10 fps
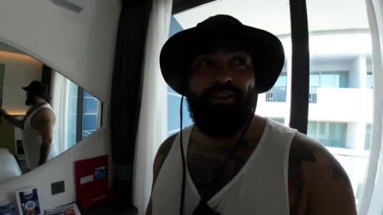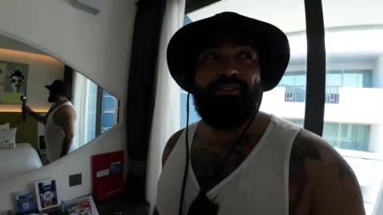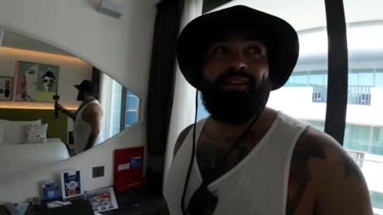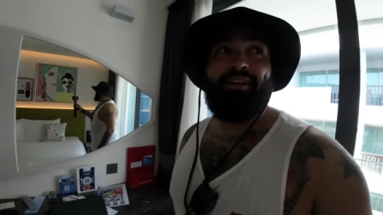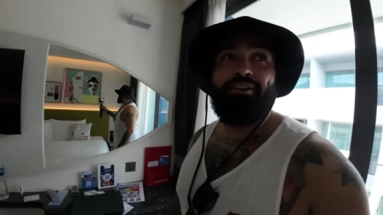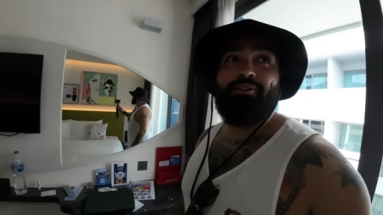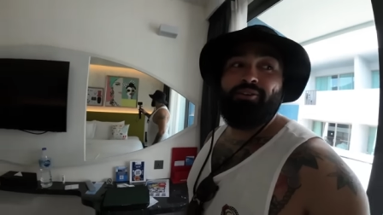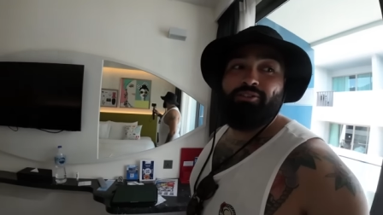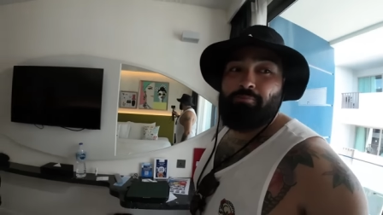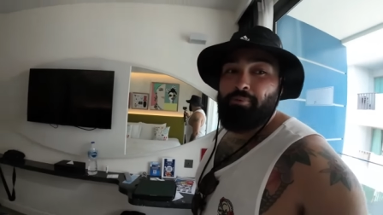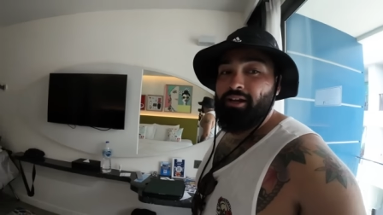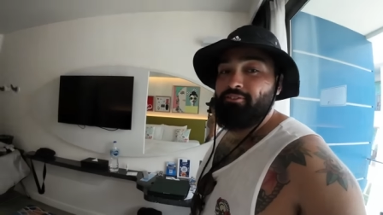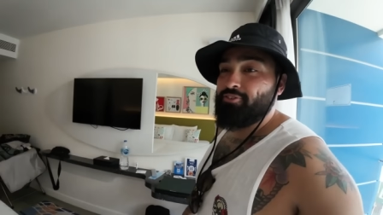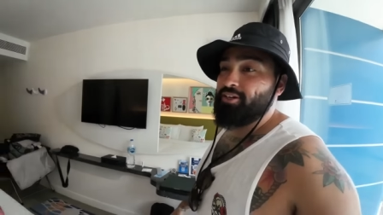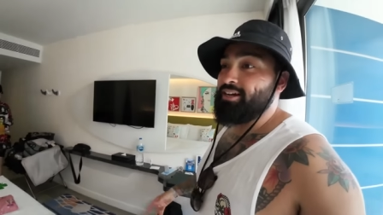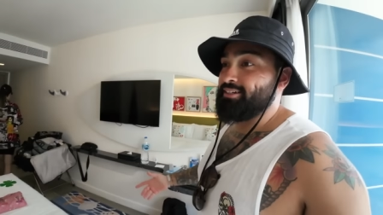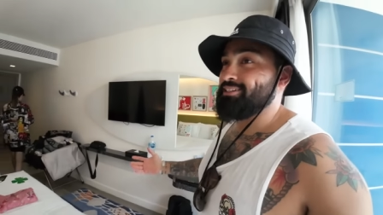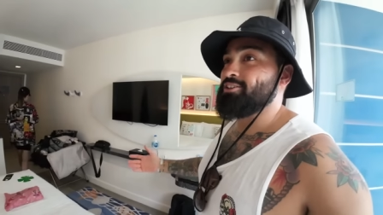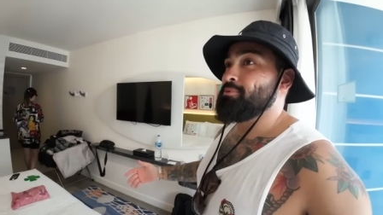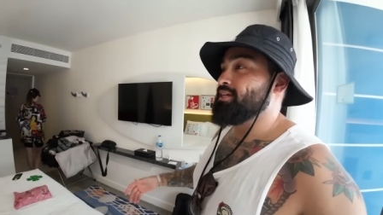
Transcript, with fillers: It is kind of gross, but I forgot because I was